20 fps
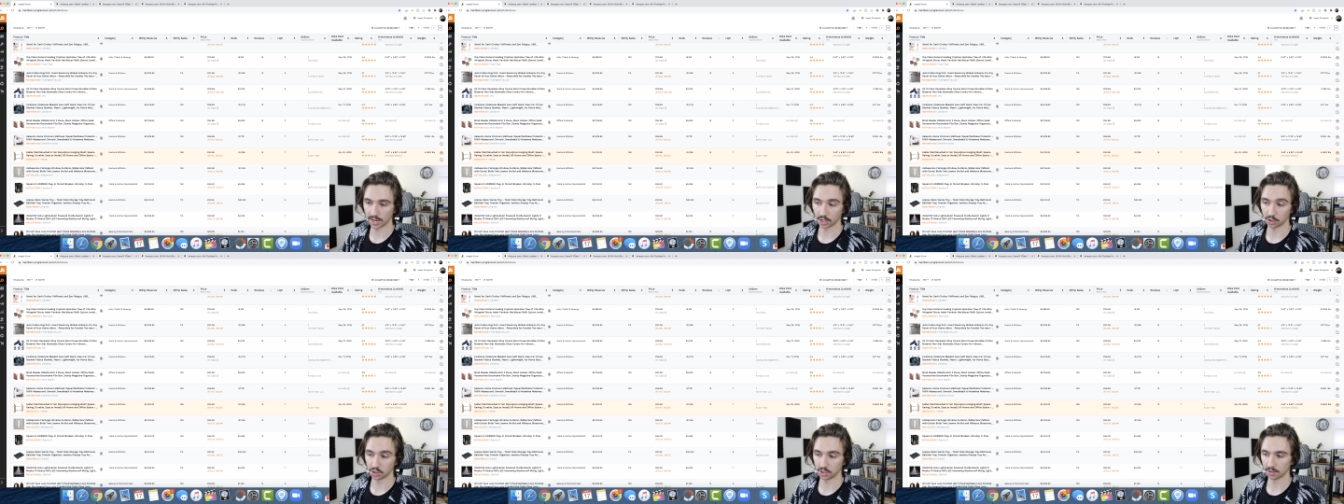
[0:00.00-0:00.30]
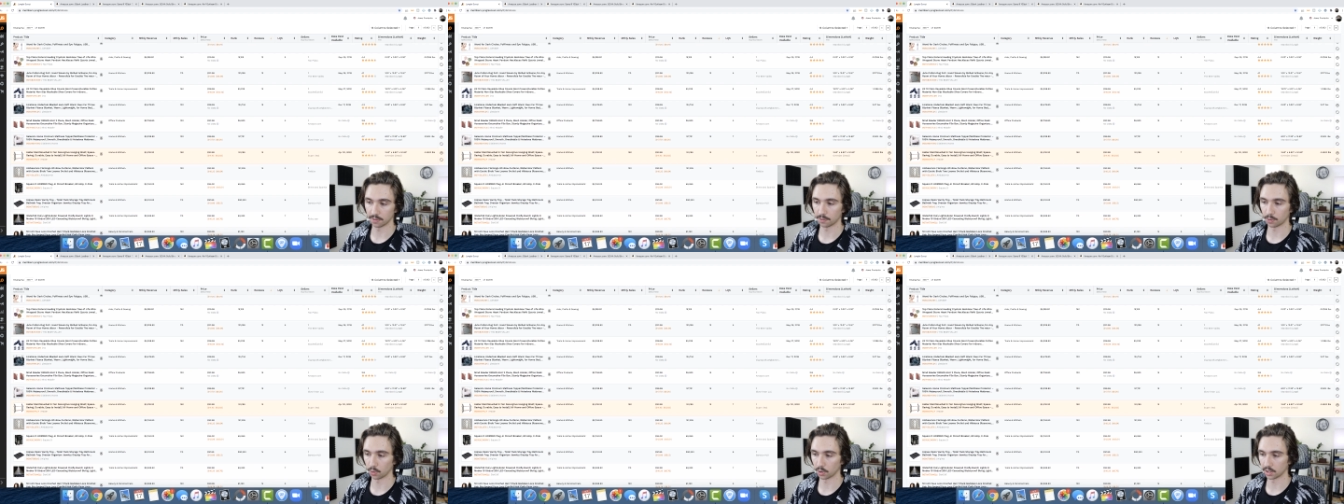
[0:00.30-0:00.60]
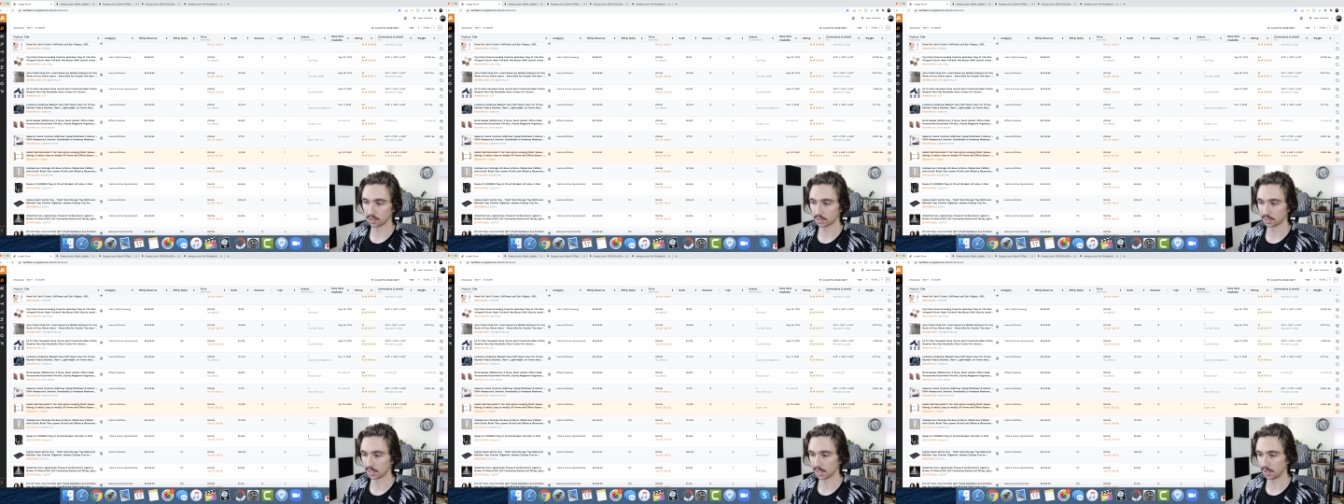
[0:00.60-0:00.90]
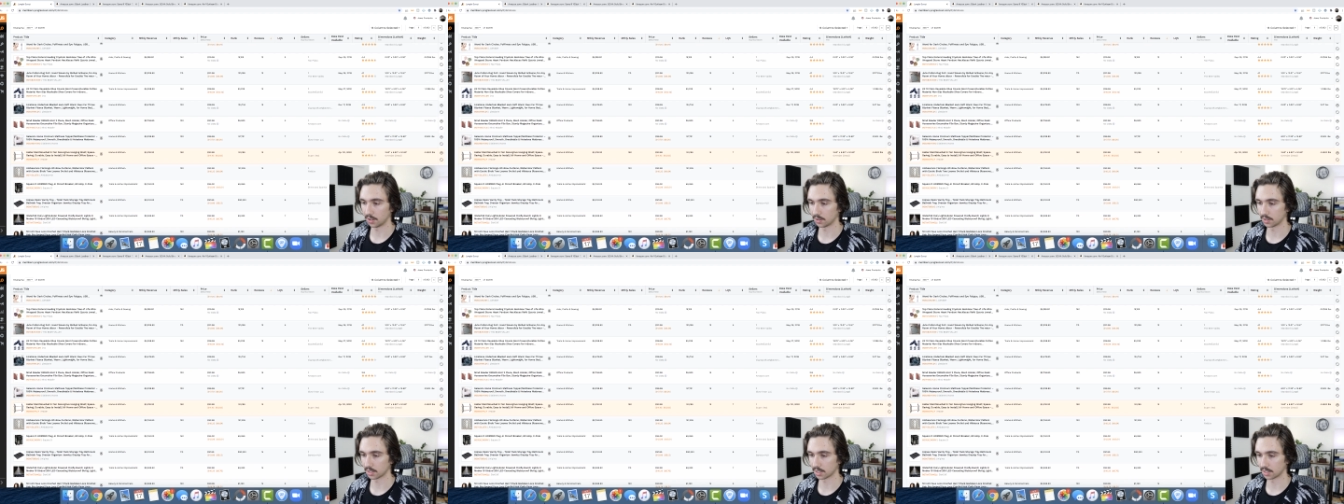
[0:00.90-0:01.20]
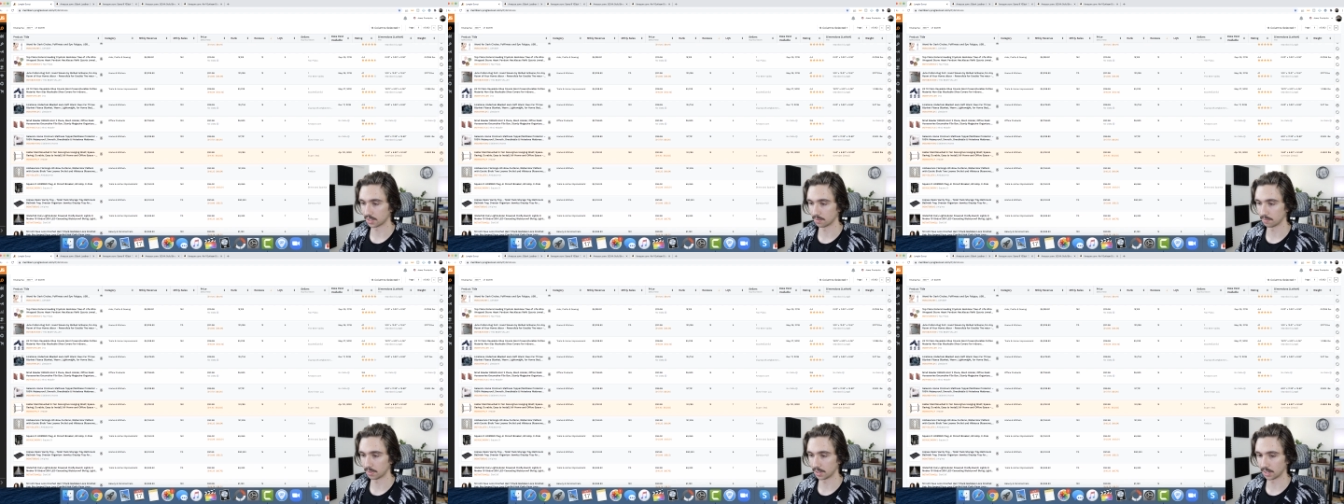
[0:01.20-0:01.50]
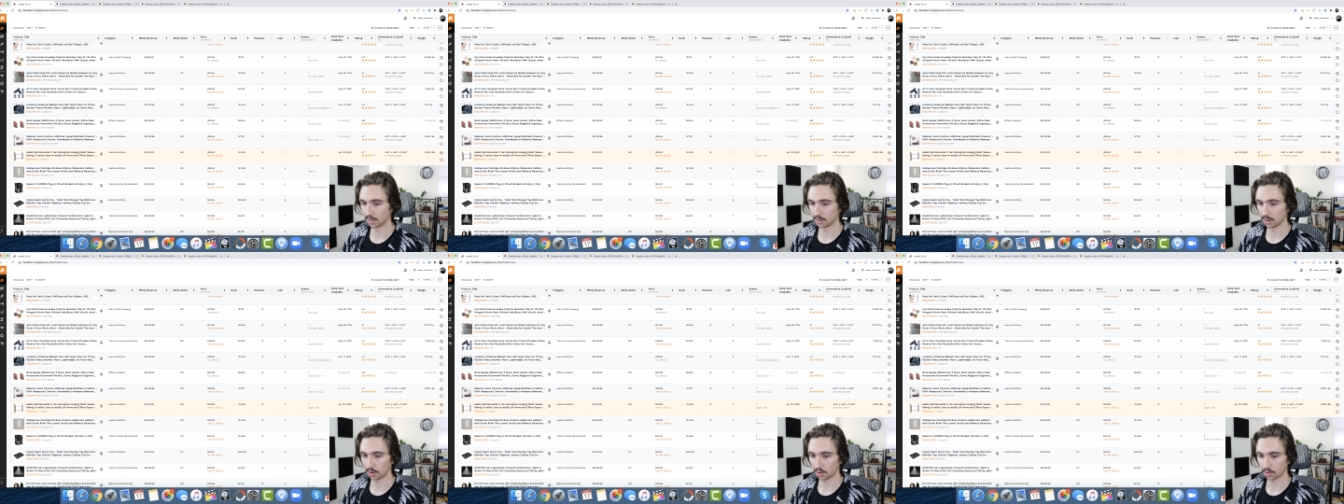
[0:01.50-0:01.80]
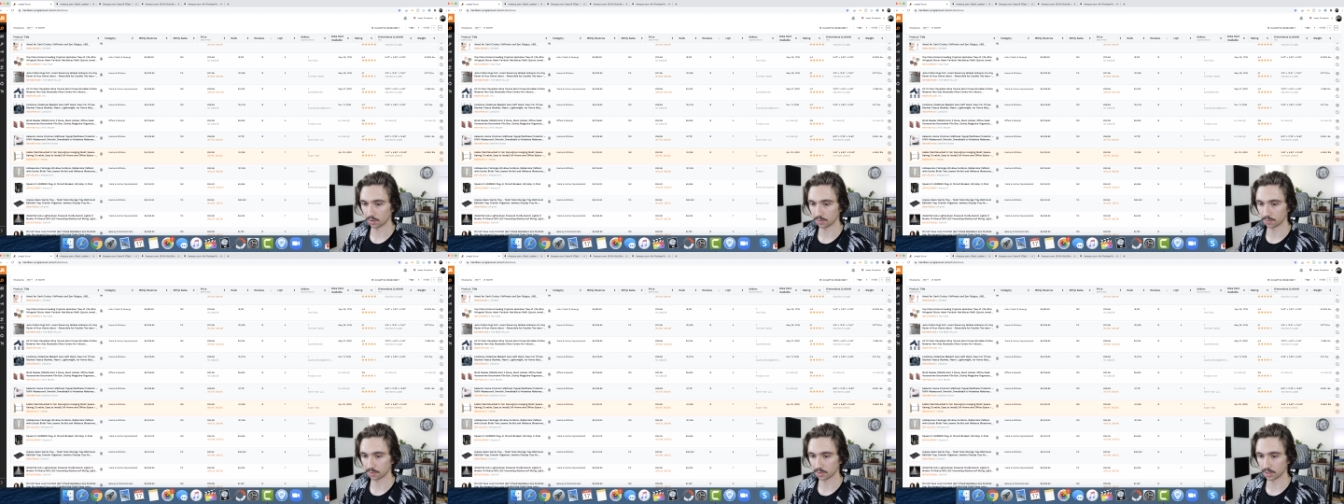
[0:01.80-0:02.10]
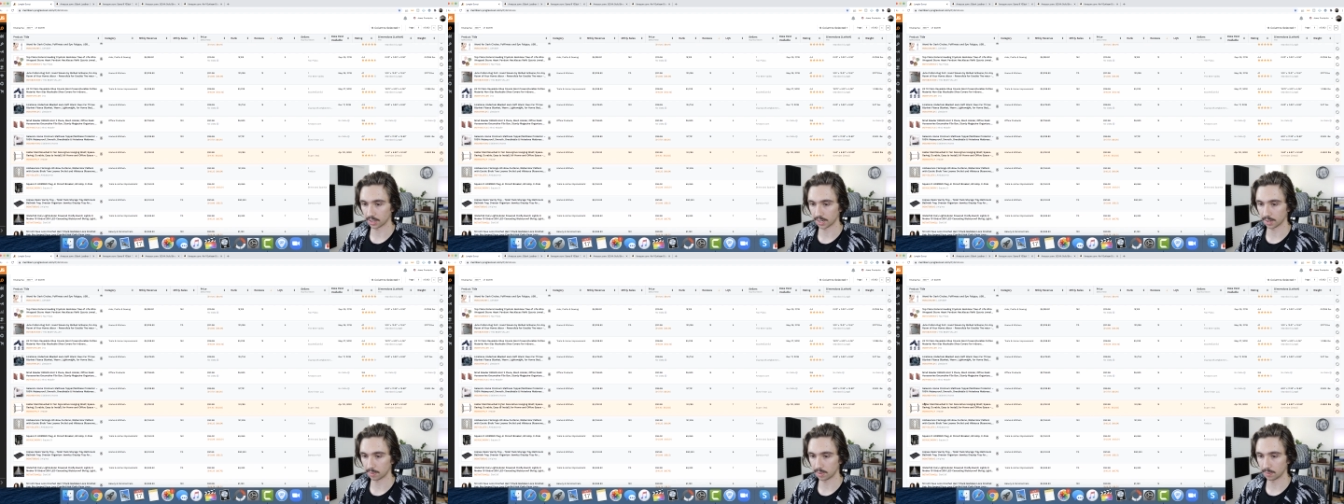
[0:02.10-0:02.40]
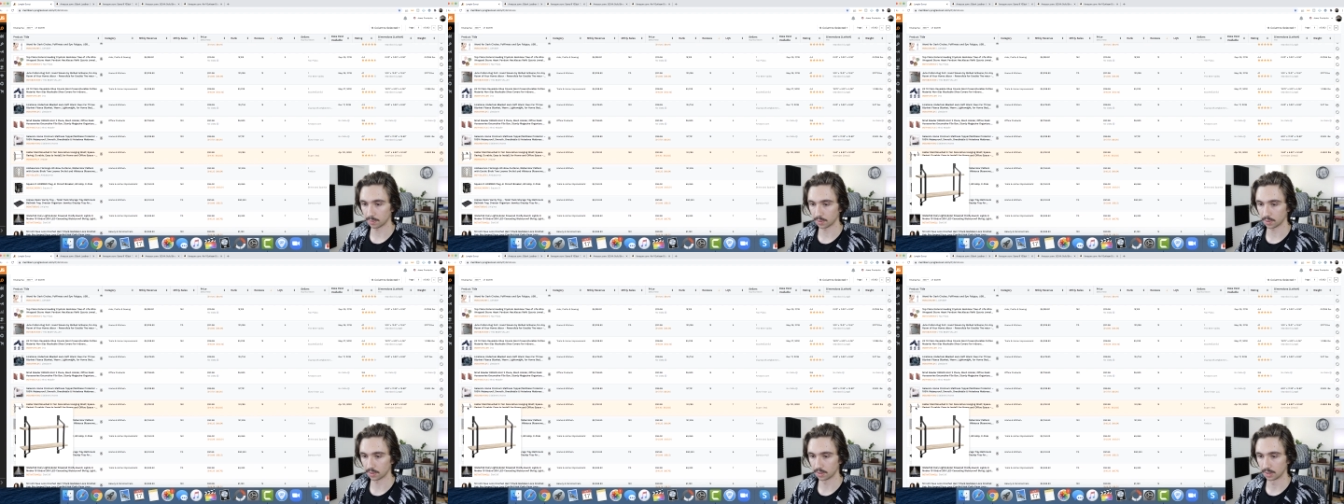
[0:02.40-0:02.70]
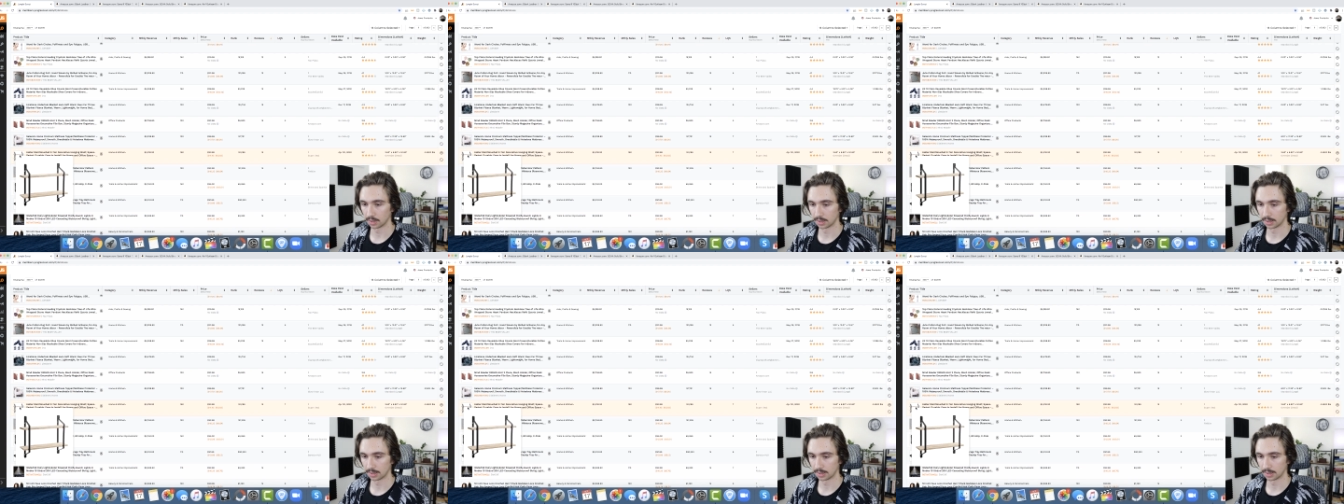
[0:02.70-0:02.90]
actually afford to sell because that's a big hurdle for a lot of people